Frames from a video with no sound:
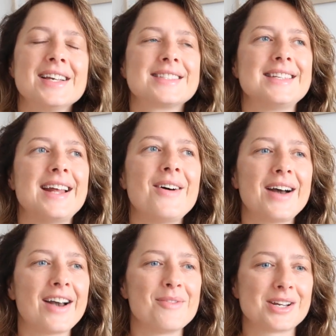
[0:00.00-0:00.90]
So now
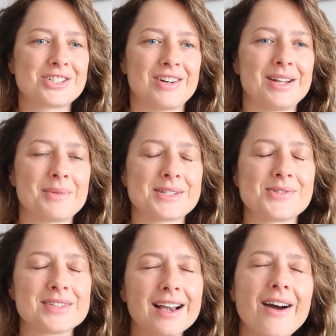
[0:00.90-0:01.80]
I have my Australian
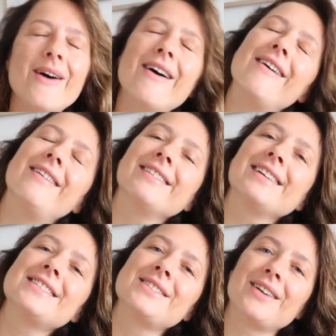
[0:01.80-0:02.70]
passport. Like, oh,
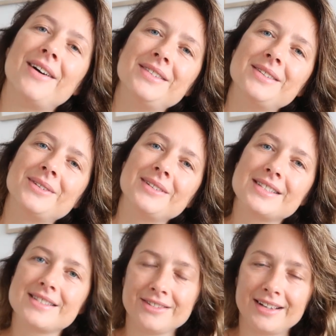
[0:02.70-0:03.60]
it's so comfortable,
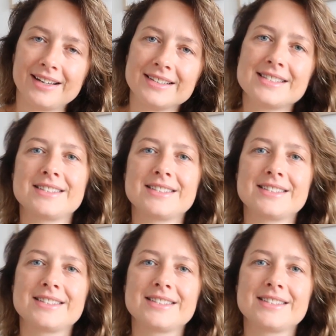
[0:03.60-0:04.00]
it's so nice.